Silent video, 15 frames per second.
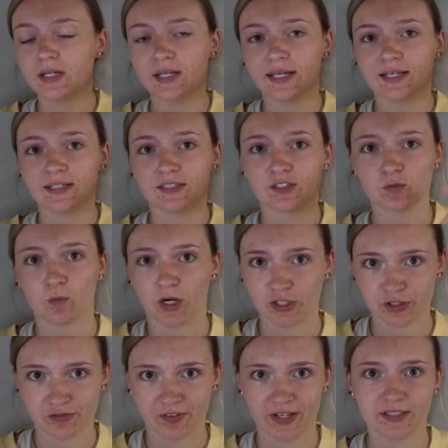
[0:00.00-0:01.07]
is wash
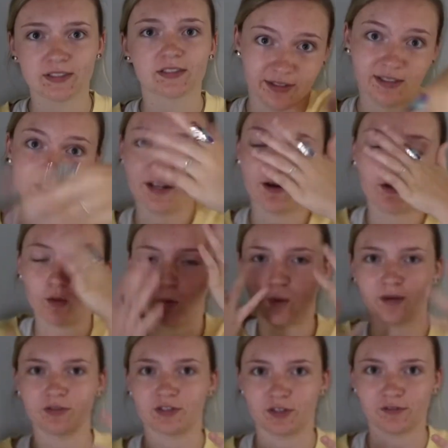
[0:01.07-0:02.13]
your face and get all the
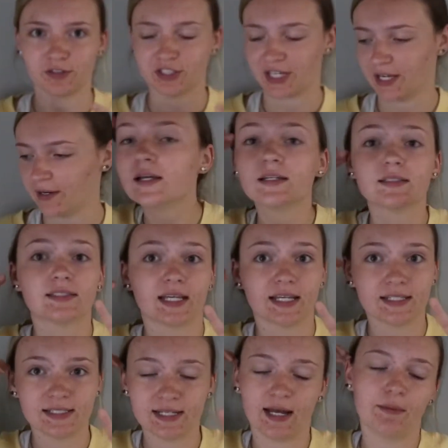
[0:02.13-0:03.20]
oils off your skin.
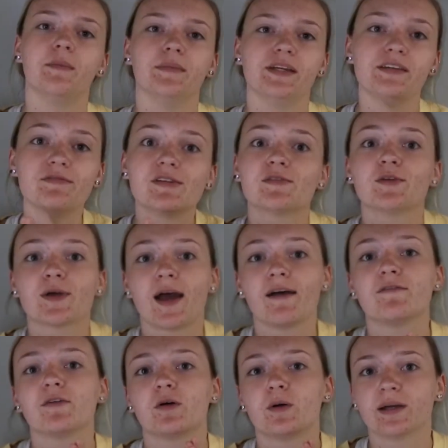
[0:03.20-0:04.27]
Second step, even if you
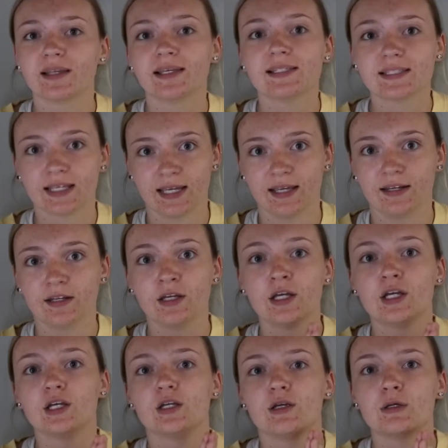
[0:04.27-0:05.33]
have oily skin,
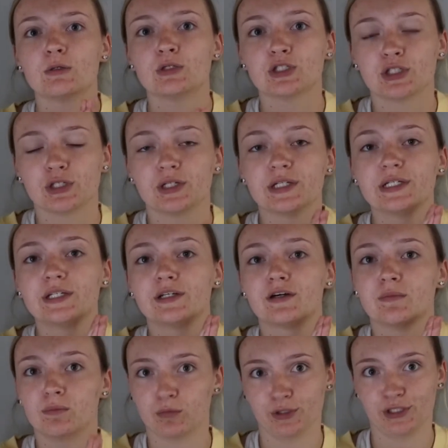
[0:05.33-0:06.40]
you should
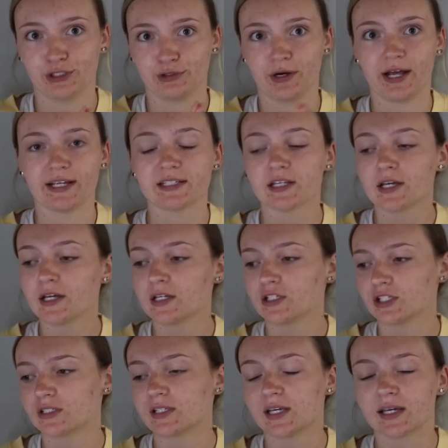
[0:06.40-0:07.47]
moisturize.
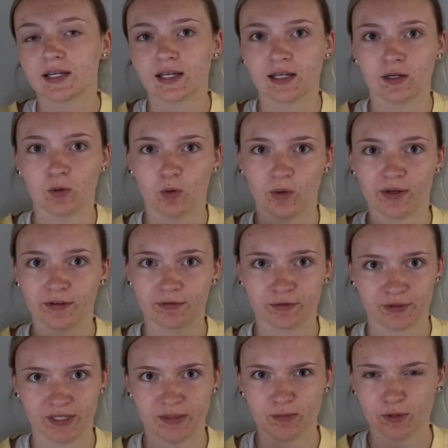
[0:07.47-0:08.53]
Just get an
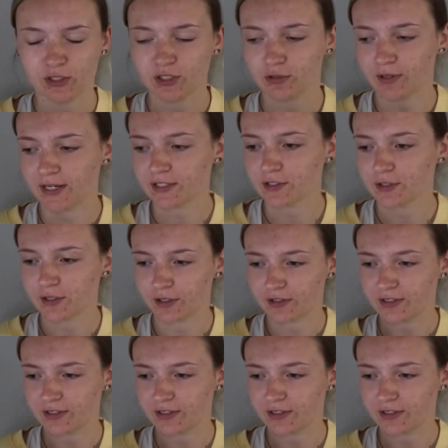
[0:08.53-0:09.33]
oil-free moisturizer or